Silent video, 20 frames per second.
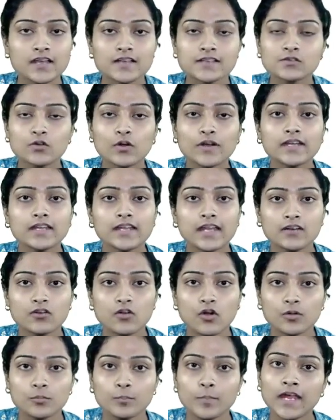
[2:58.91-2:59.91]
so it
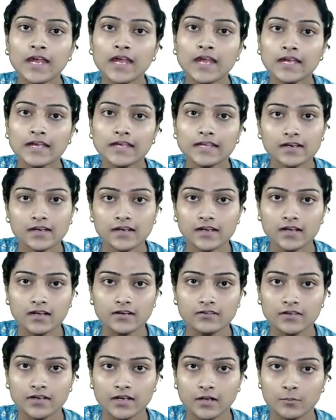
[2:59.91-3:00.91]
cannot be
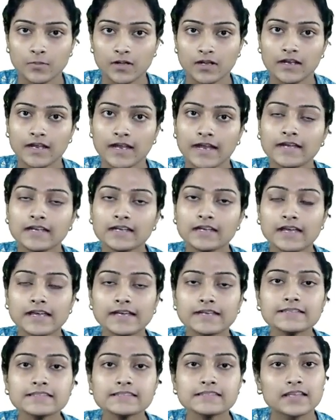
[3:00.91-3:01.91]
irrecoverable it
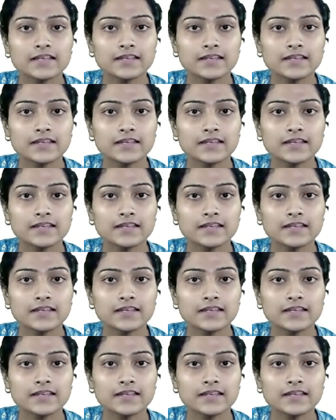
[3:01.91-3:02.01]
is